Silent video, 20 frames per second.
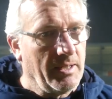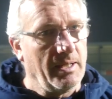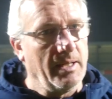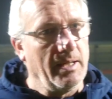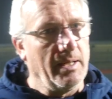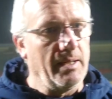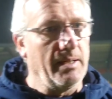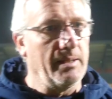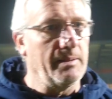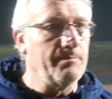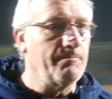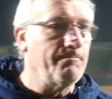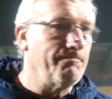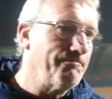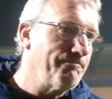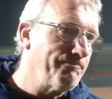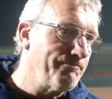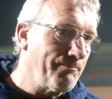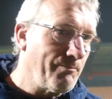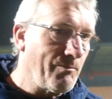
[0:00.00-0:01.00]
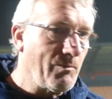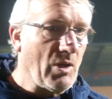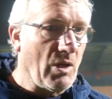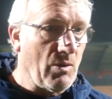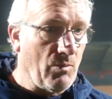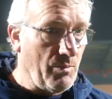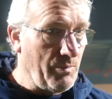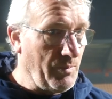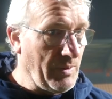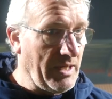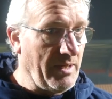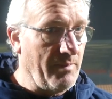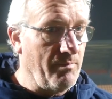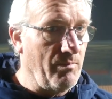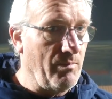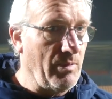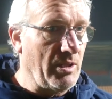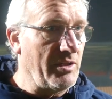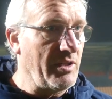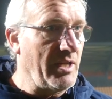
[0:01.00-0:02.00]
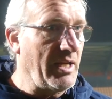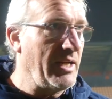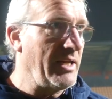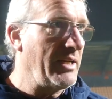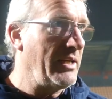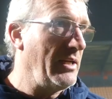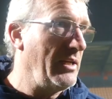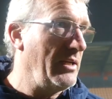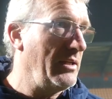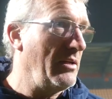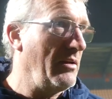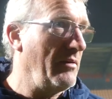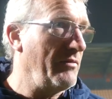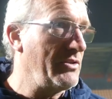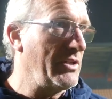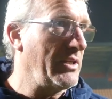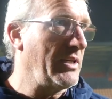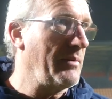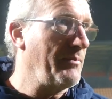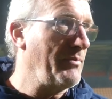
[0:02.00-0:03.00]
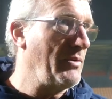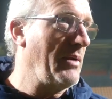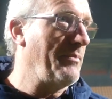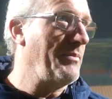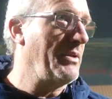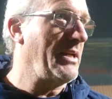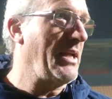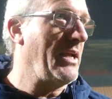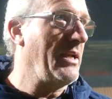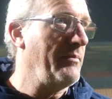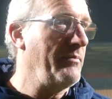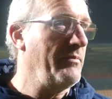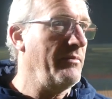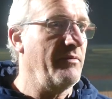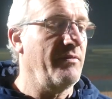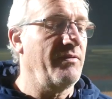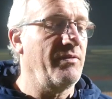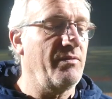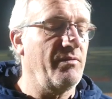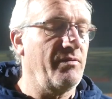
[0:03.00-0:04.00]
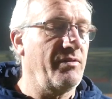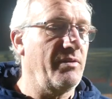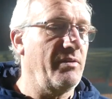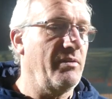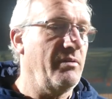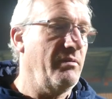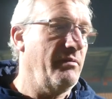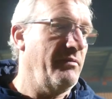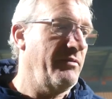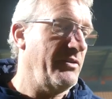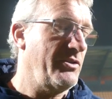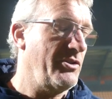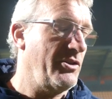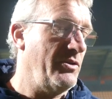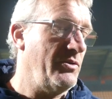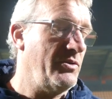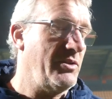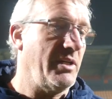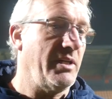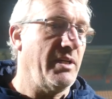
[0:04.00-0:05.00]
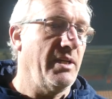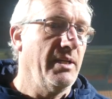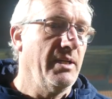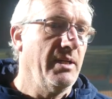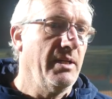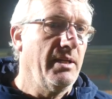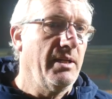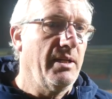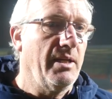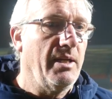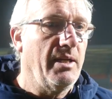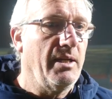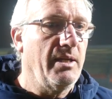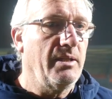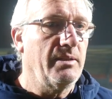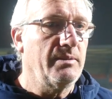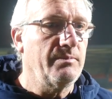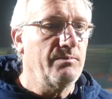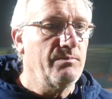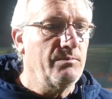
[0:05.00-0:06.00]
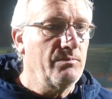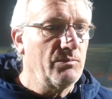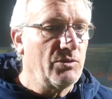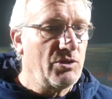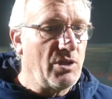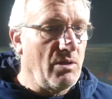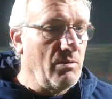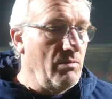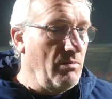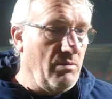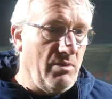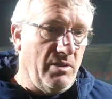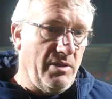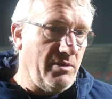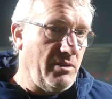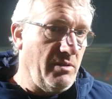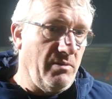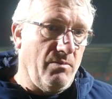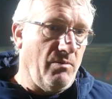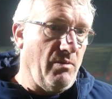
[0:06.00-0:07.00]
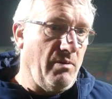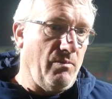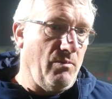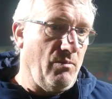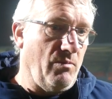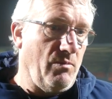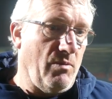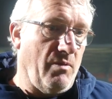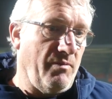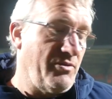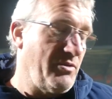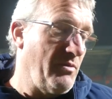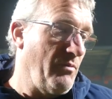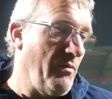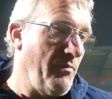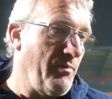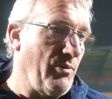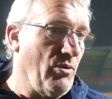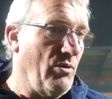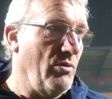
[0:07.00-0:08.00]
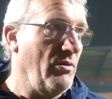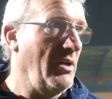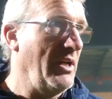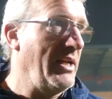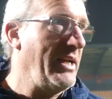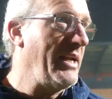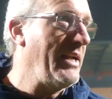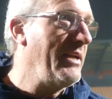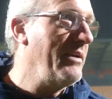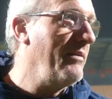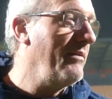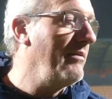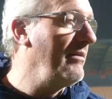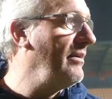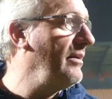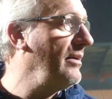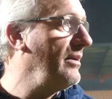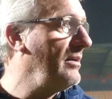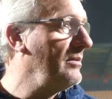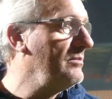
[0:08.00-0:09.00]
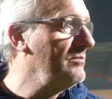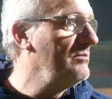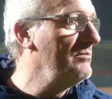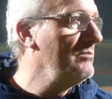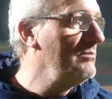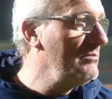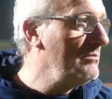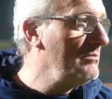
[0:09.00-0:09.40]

Will be in Monday, and obviously prep the game for Tuesday. So listen, obviously we've brought Lee in.